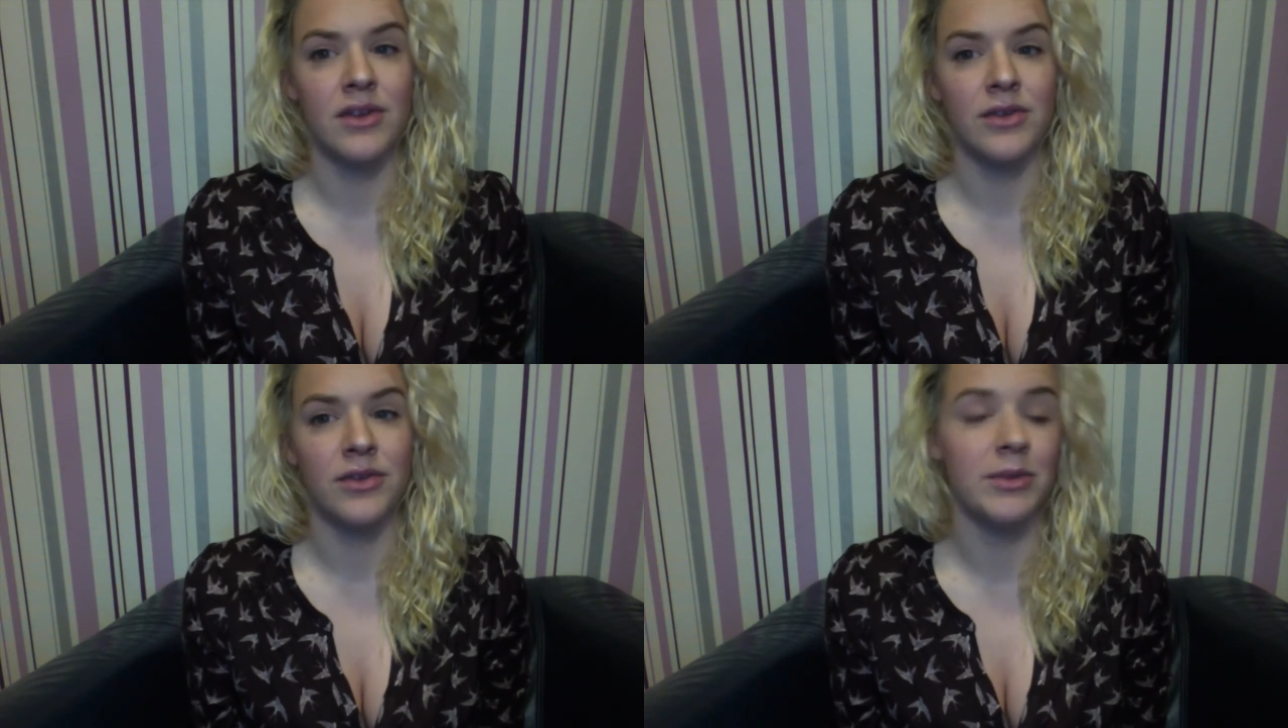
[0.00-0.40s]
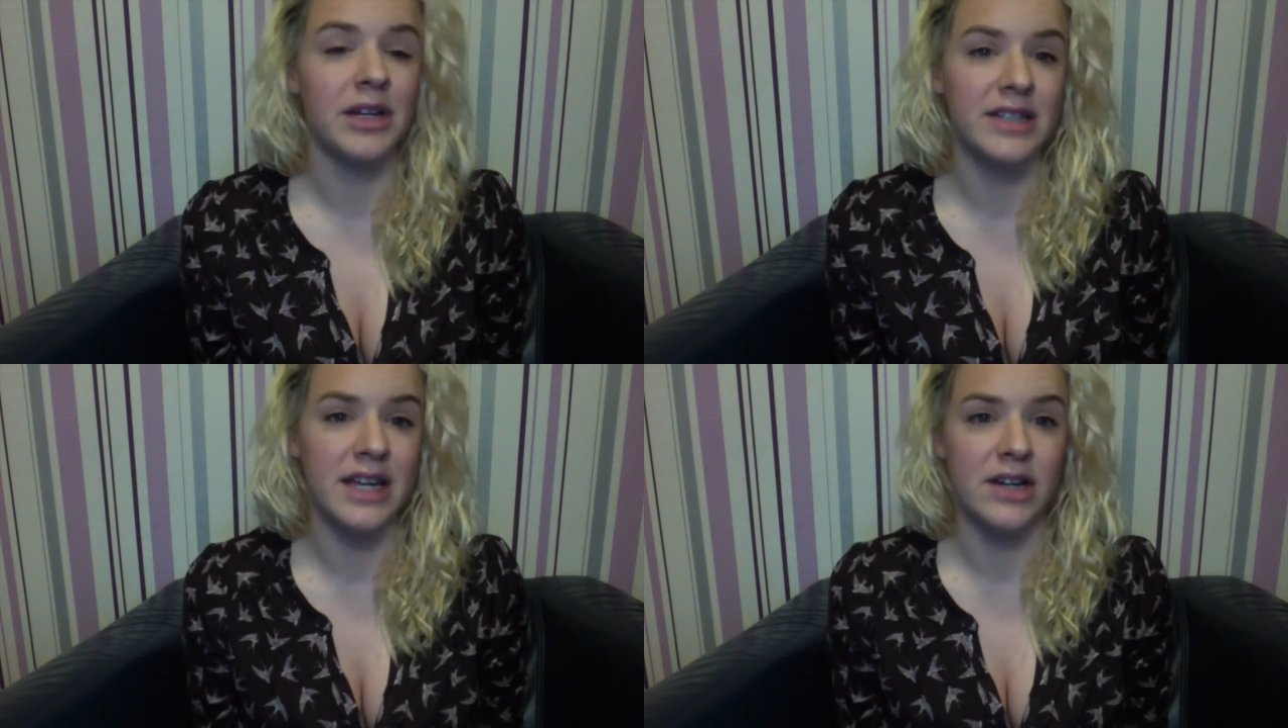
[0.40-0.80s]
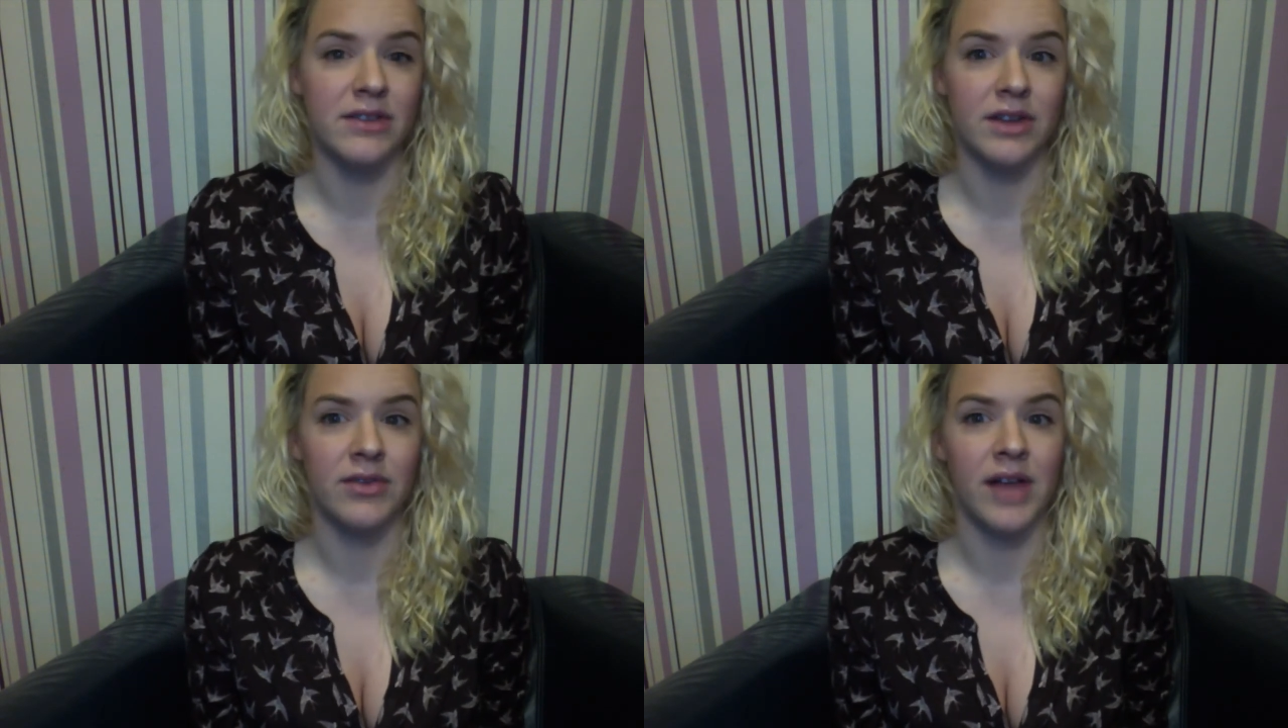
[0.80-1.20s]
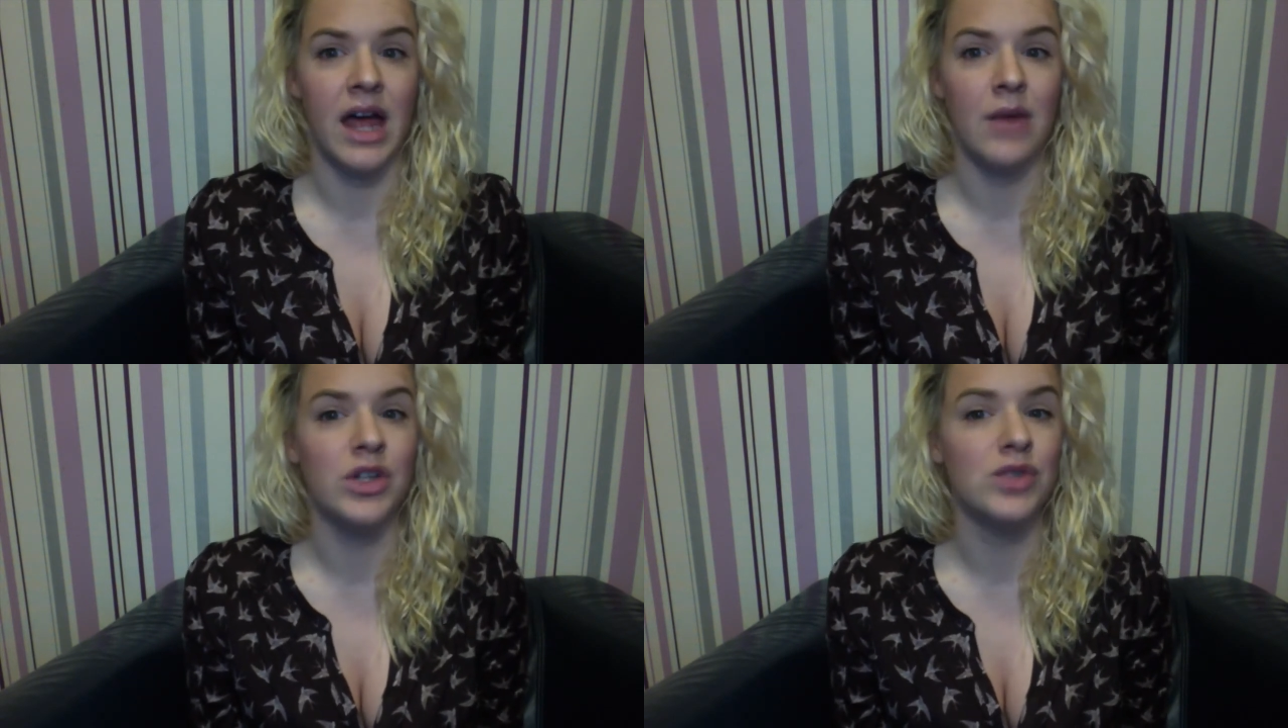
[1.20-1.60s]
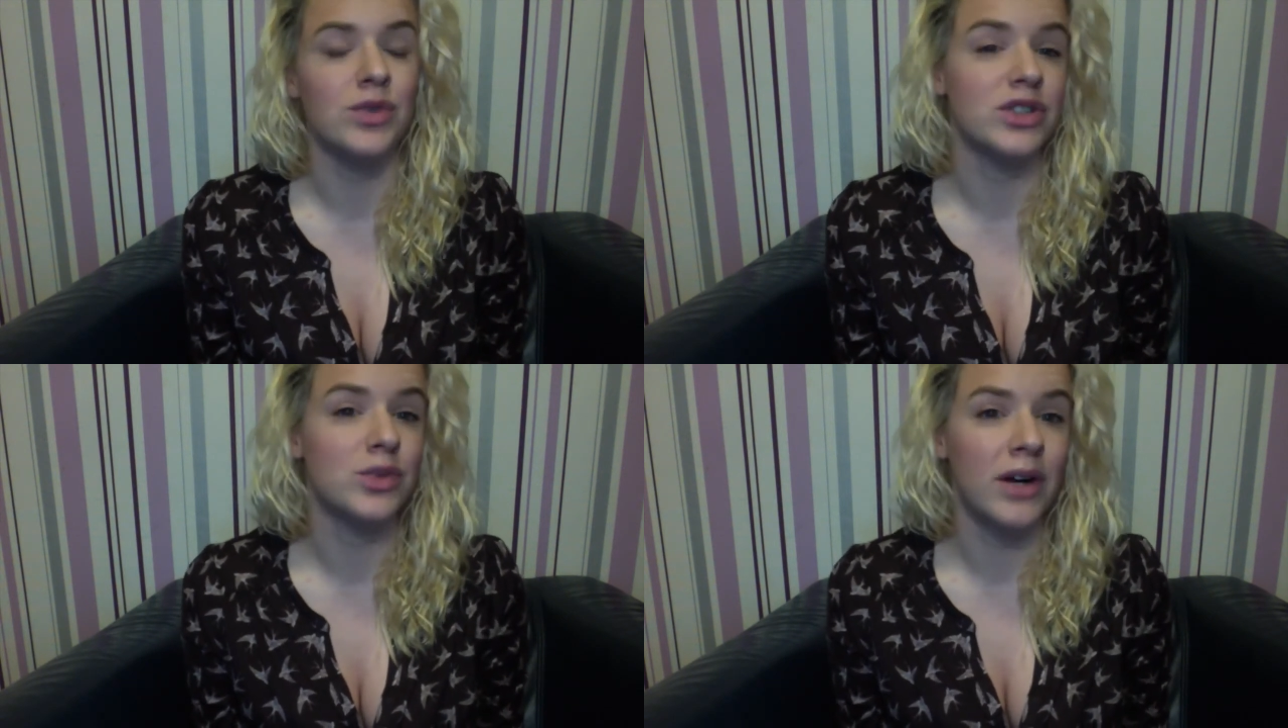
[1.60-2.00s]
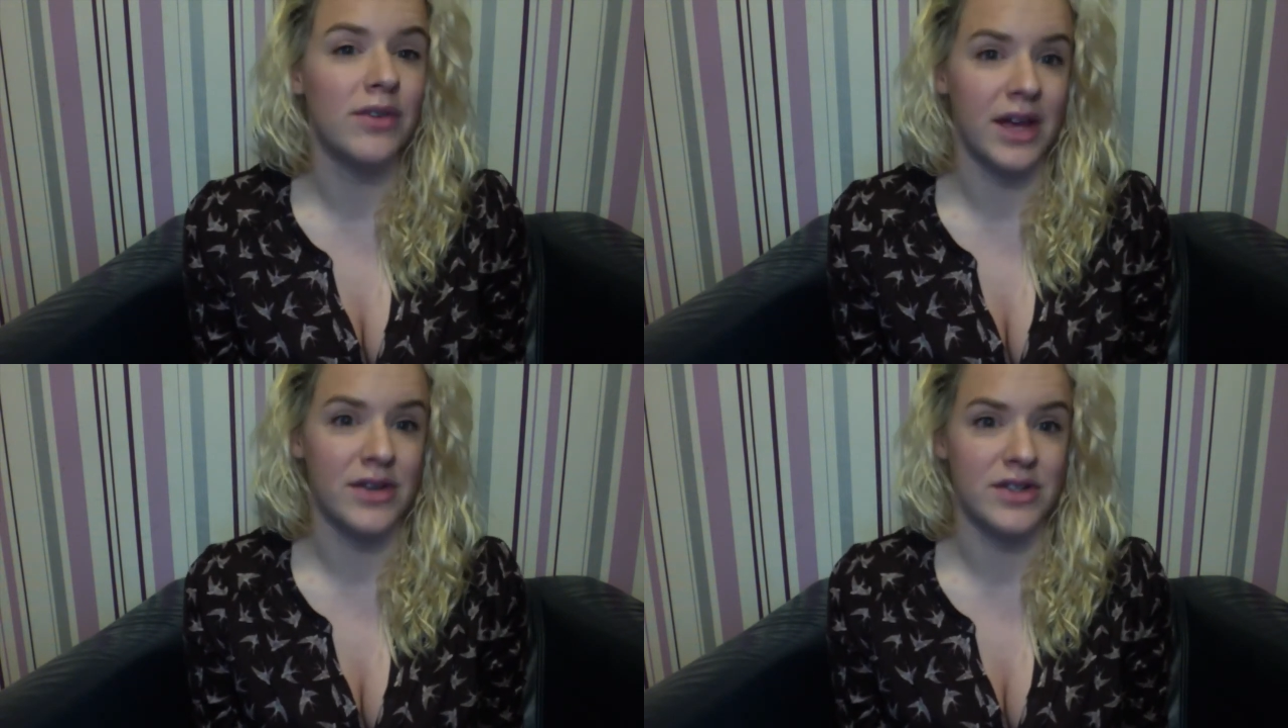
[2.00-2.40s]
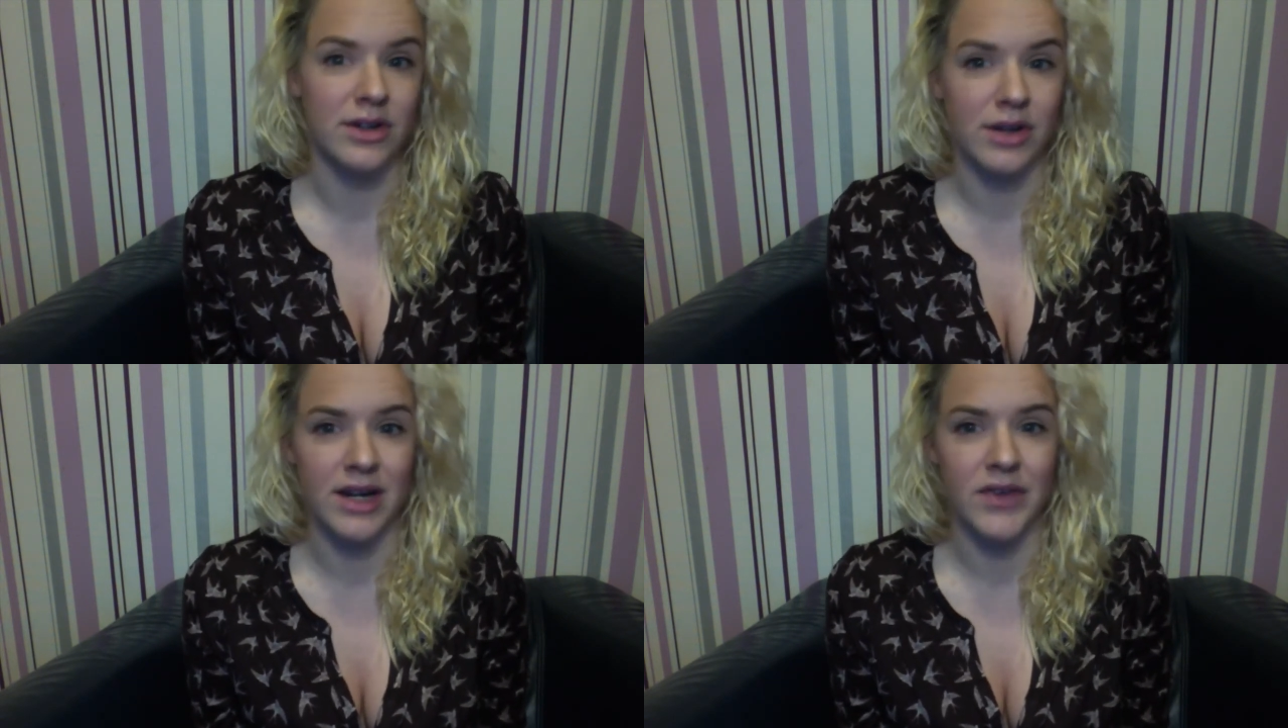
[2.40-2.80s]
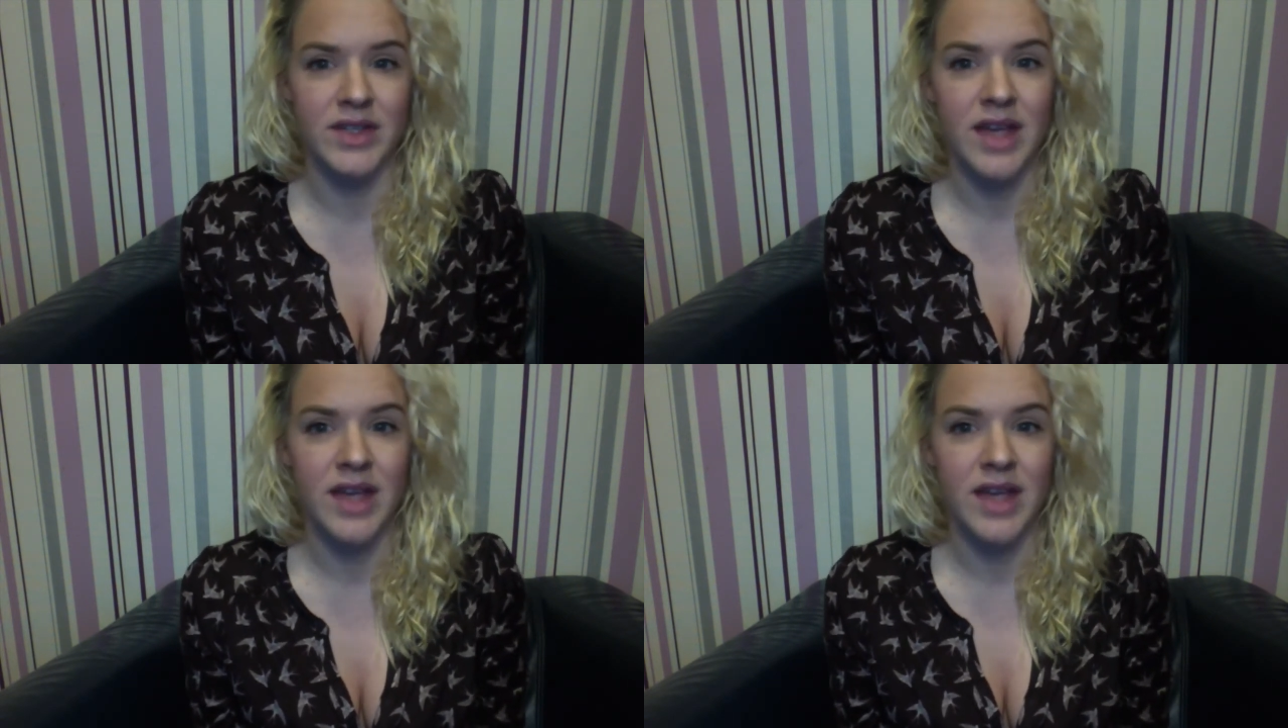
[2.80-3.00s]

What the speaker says: for me to take over the flat, which was 12,000 crowns,